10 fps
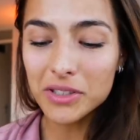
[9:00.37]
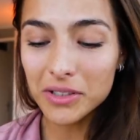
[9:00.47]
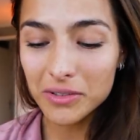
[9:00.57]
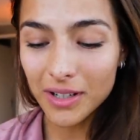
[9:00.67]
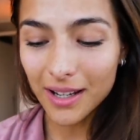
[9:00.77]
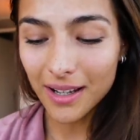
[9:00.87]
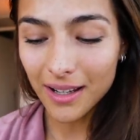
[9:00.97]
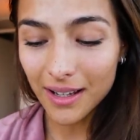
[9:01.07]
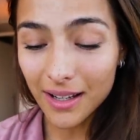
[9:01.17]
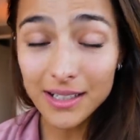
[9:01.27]
So,
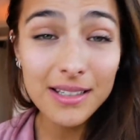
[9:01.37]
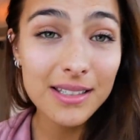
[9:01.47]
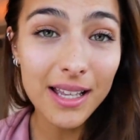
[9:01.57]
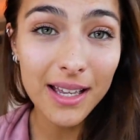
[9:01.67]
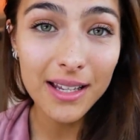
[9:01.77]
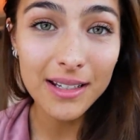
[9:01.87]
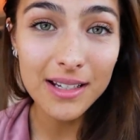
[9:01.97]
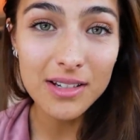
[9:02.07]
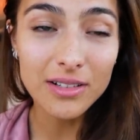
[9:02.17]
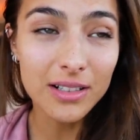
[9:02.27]
I just had
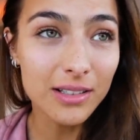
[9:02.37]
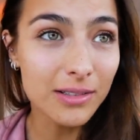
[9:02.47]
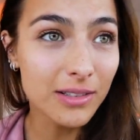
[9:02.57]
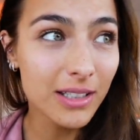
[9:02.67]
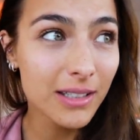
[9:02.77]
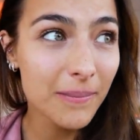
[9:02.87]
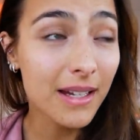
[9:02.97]
a chocolate cookie.